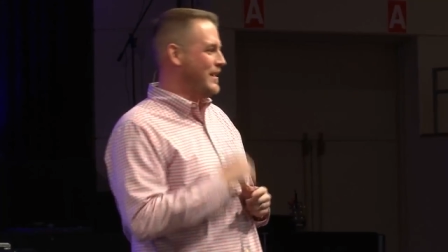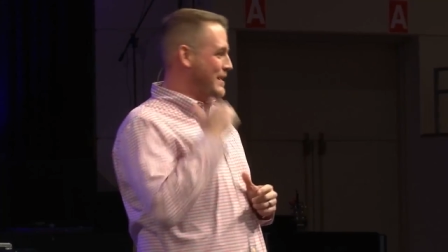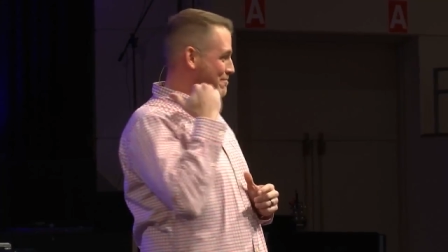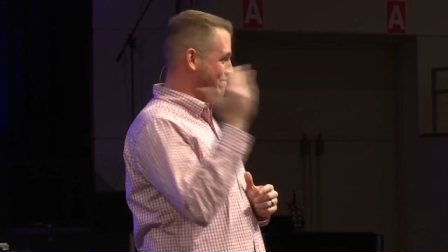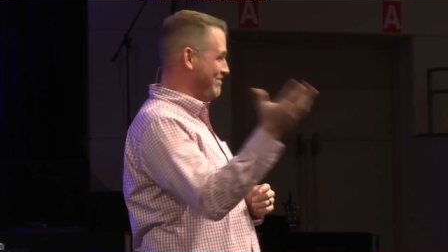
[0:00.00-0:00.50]

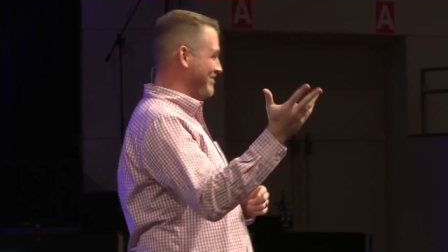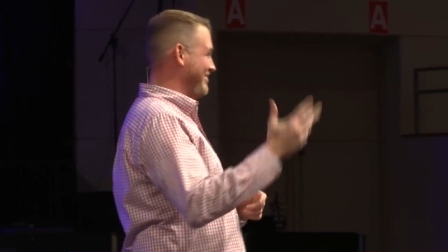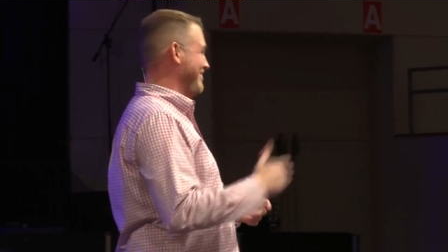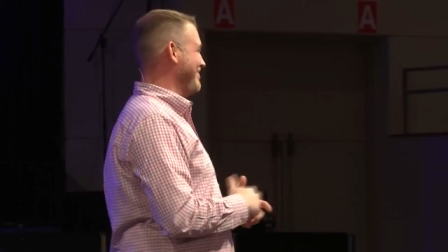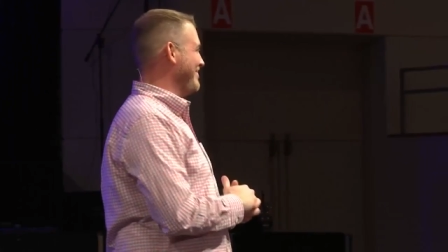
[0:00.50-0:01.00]
the
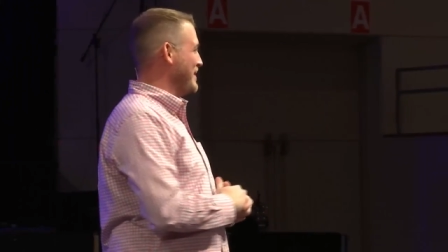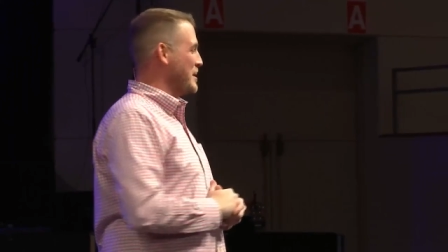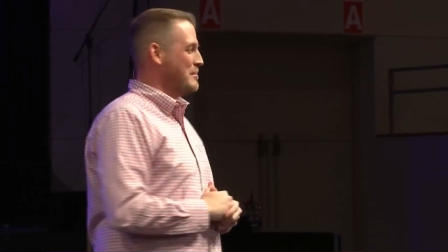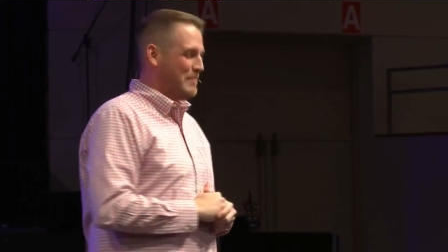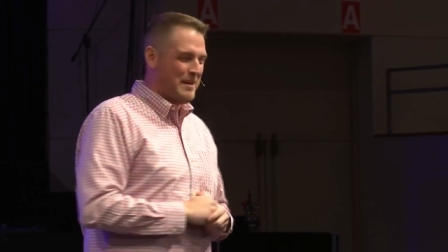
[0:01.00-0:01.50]

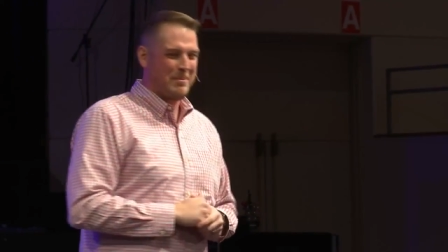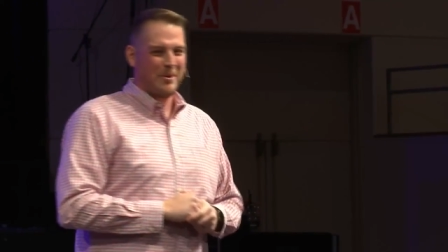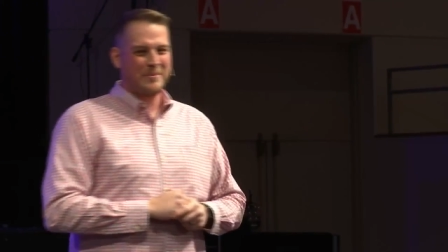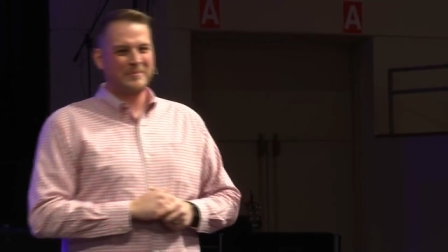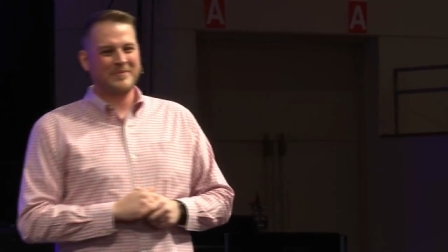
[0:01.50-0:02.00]

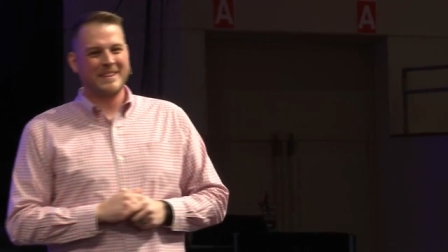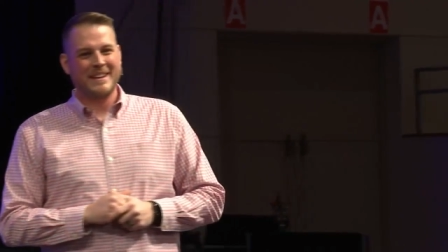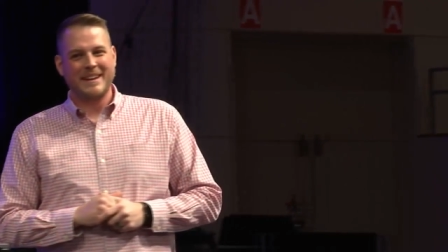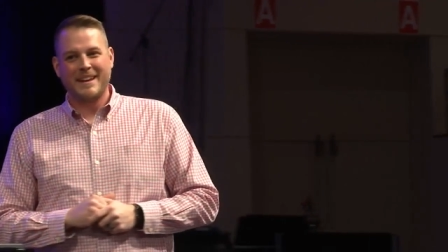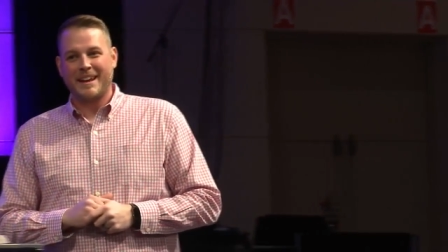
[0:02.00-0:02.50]
people.
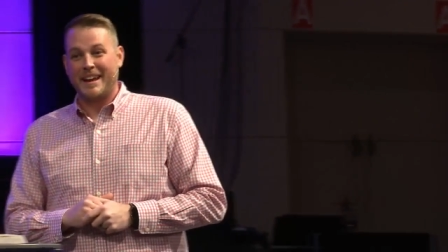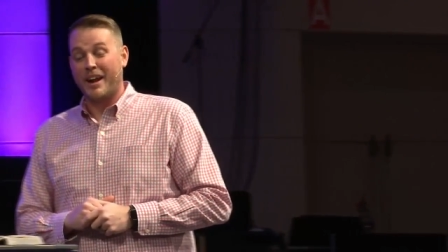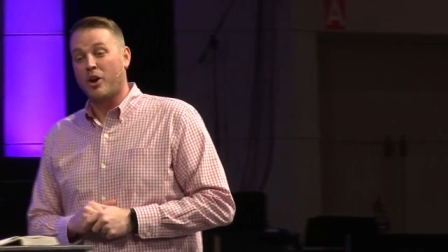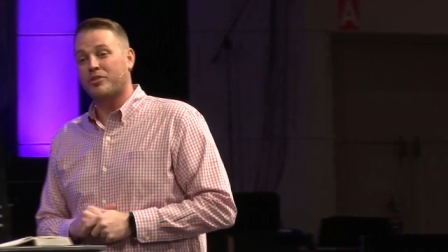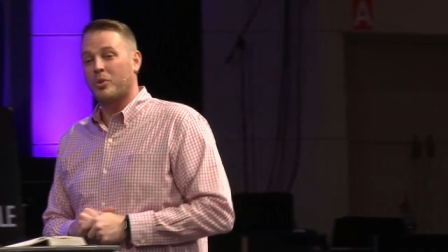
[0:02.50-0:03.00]

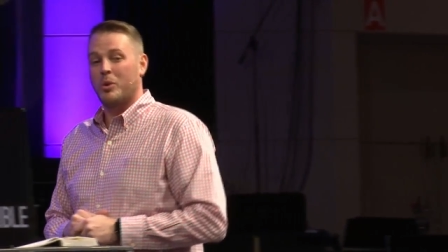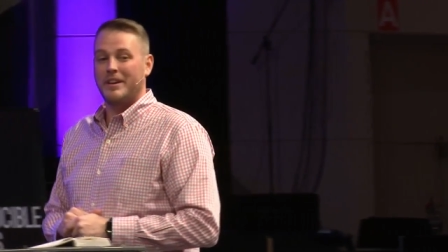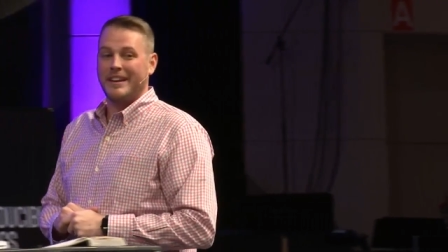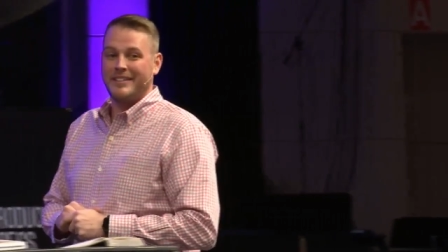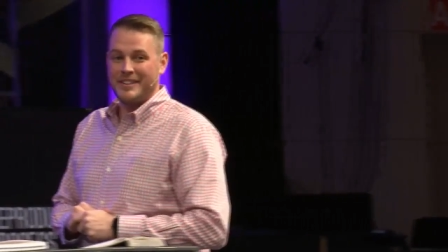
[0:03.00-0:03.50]
It also
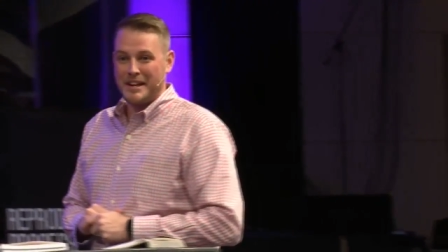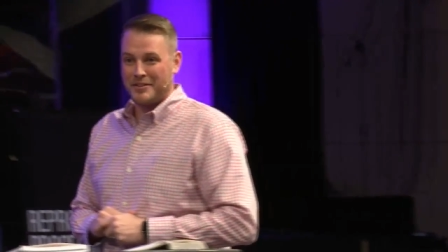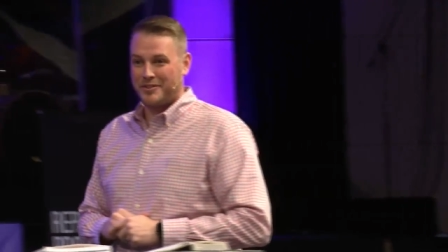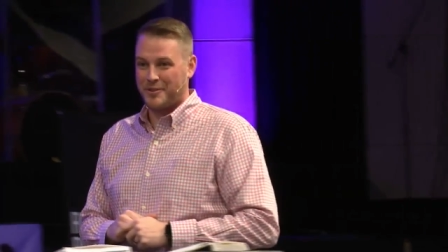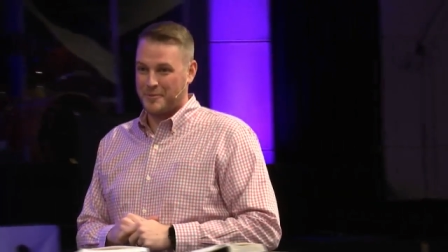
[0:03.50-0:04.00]
wouldn't
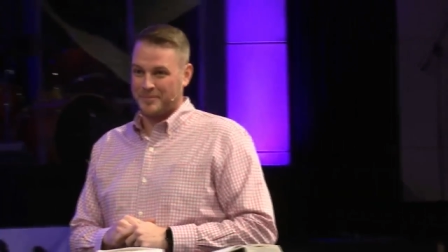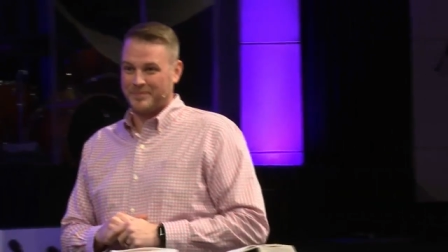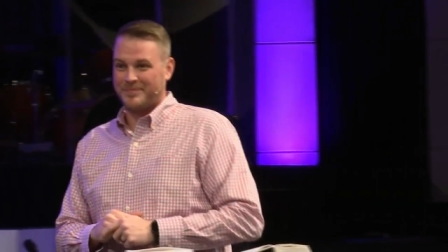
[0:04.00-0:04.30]
exist.